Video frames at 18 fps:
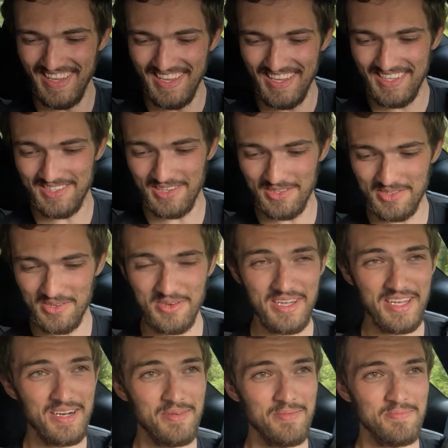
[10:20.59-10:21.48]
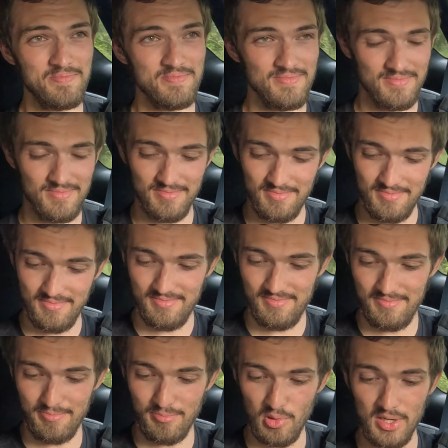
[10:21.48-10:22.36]
It's also got a
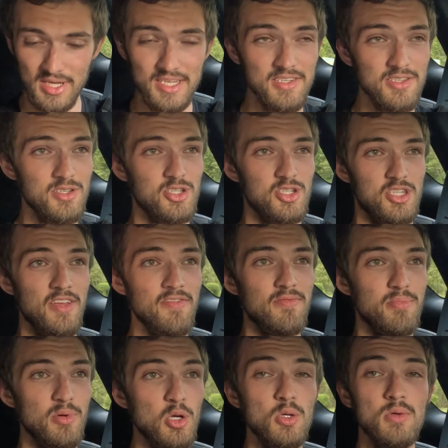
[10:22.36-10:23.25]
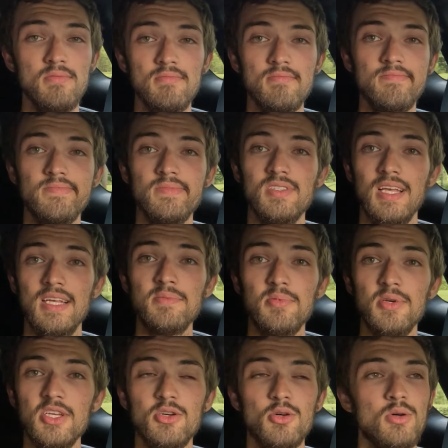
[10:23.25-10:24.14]
bridge shift boot, so that's
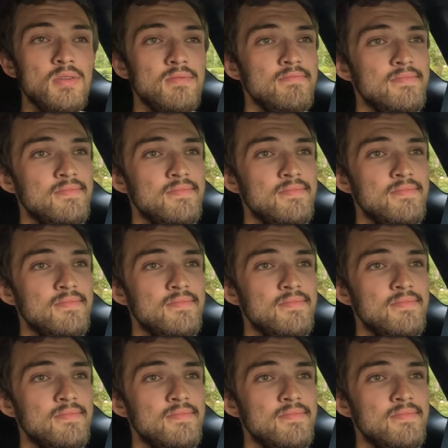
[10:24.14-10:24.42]
pretty cool.